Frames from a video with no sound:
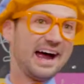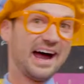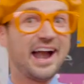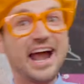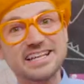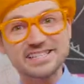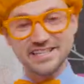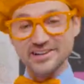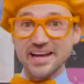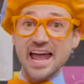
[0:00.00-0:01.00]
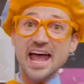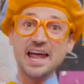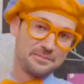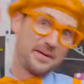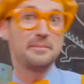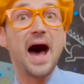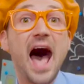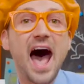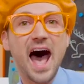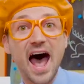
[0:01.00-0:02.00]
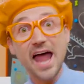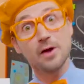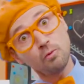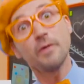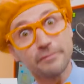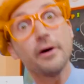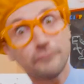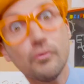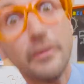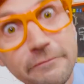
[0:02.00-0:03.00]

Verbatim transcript: All right, see you again. Bye-bye. Woof, woof, woof,